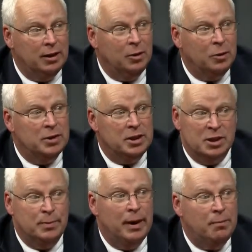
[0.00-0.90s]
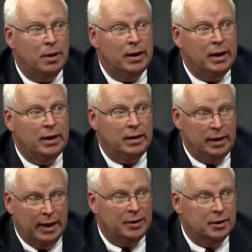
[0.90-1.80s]
Louis to spend money,
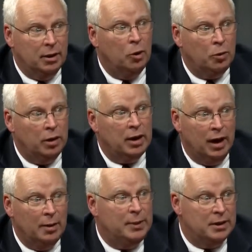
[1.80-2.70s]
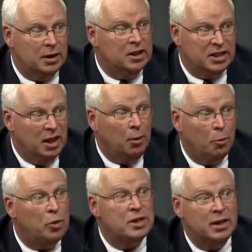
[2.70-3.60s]
and the local economy is going to sell
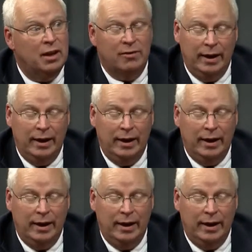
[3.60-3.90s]
more stuff.